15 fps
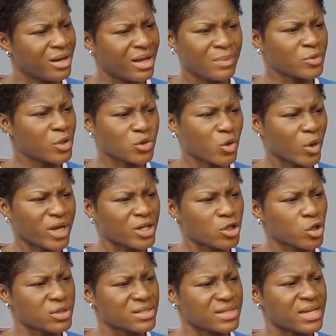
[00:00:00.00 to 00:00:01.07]
I am not
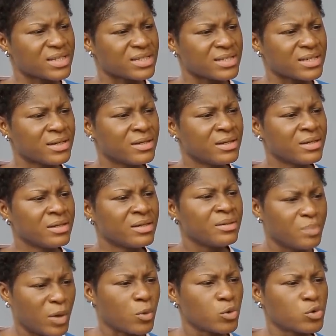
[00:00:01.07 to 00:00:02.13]
talking nonsense,
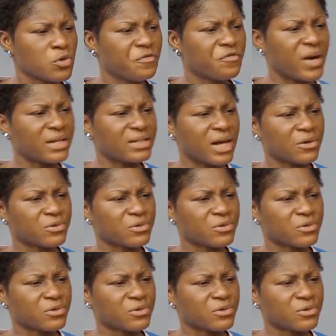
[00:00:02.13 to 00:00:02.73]
but we'll soon find